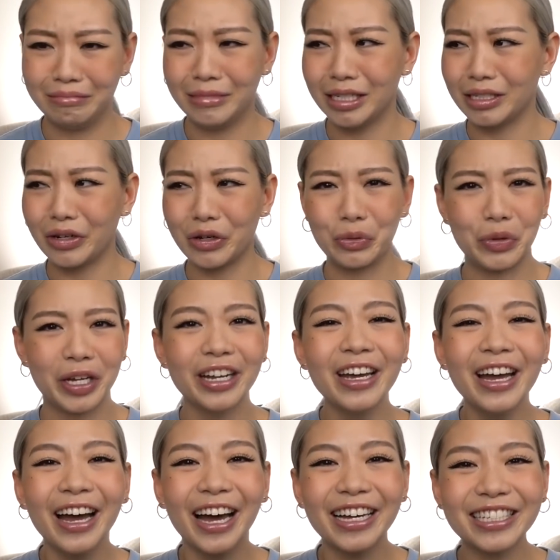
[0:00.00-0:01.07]
That sounded weird.
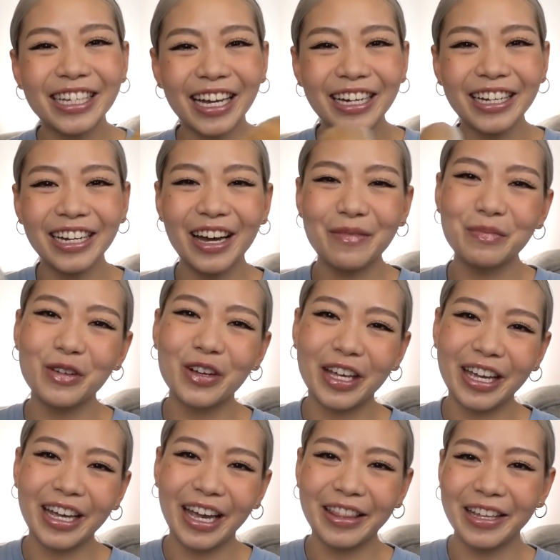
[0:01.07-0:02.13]
I started
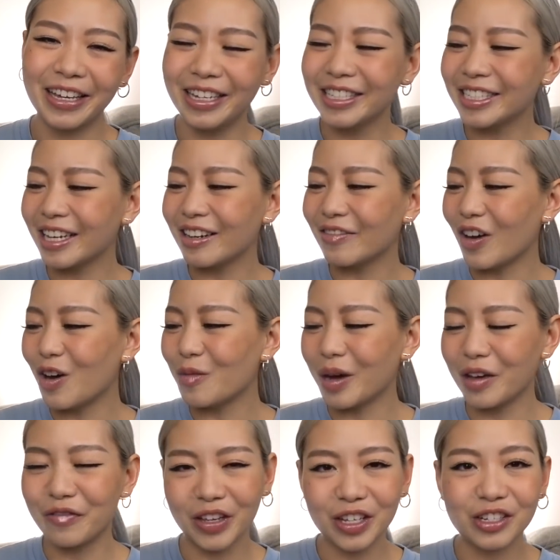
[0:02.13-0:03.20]
looking at the inside of all
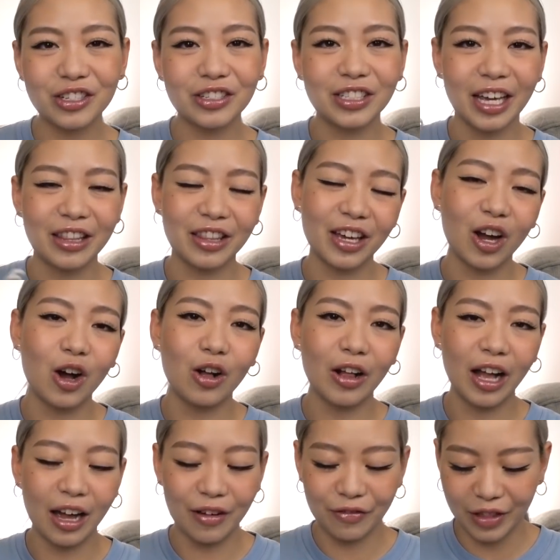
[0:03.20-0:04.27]
my V2s, and they all
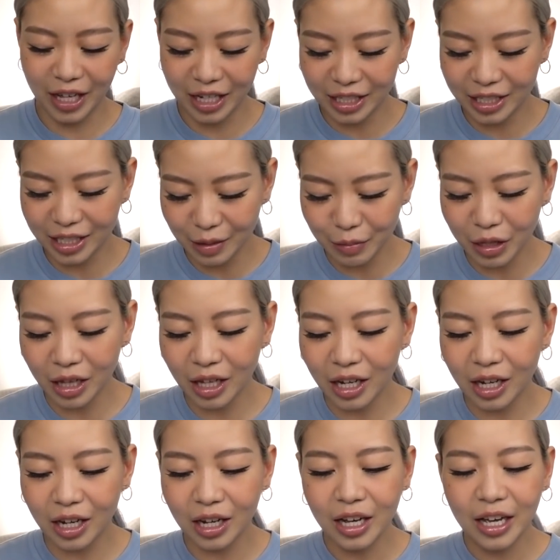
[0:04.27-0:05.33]
have that
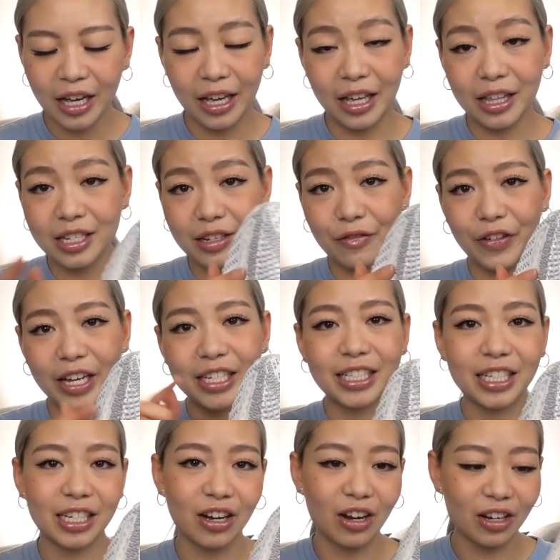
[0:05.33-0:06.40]
similar
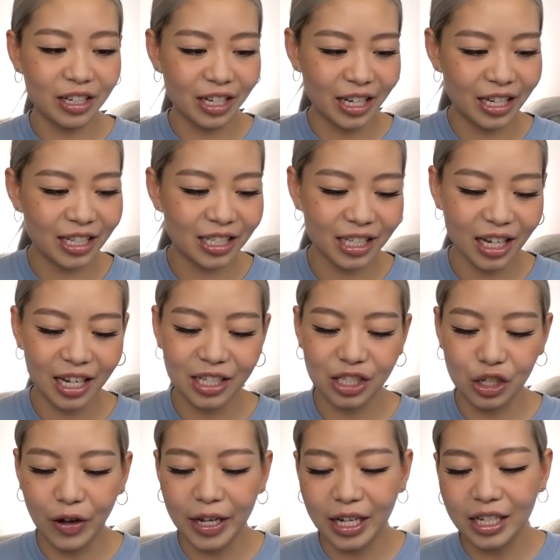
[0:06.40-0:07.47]
interfacing on the inside.
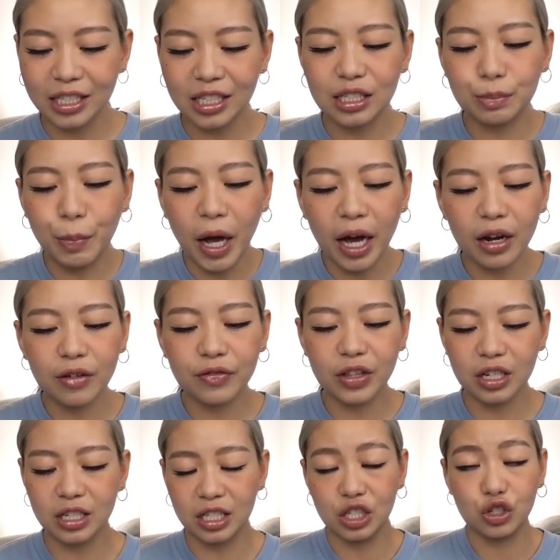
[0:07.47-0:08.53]
So I guess it's part of
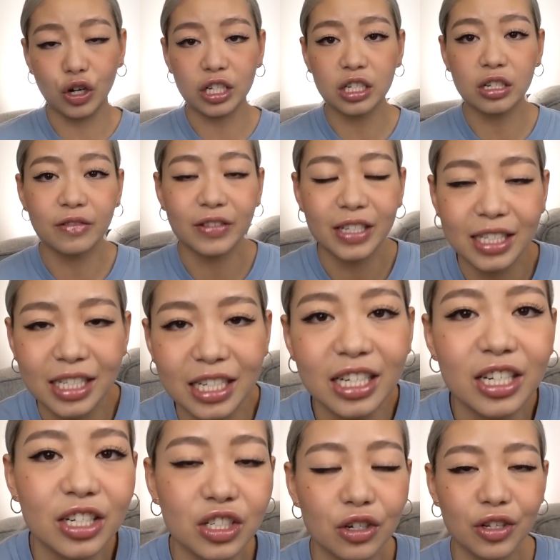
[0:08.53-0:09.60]
the construction of the
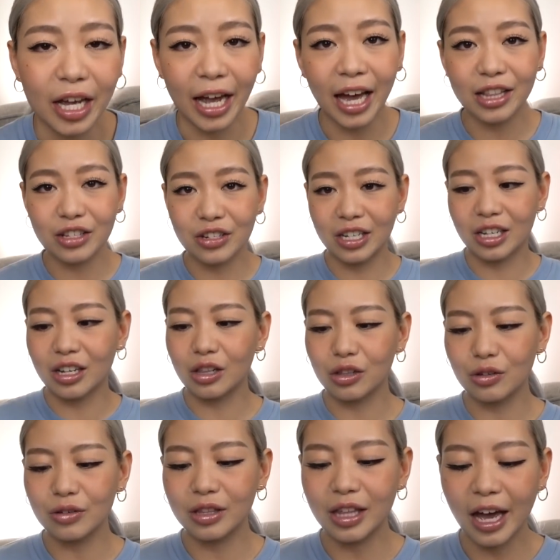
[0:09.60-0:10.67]
sneaker, so they had to
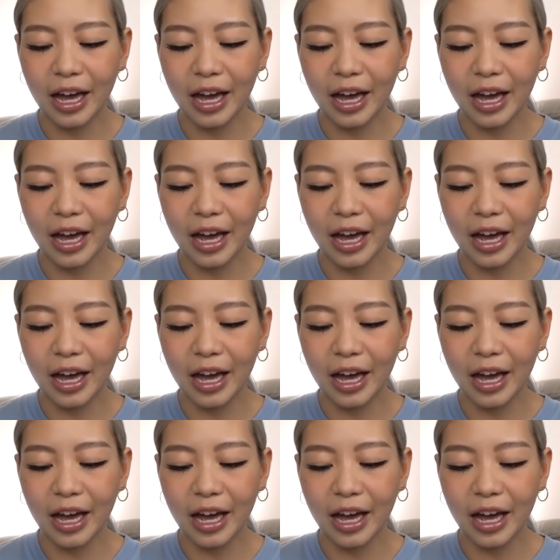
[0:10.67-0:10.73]
include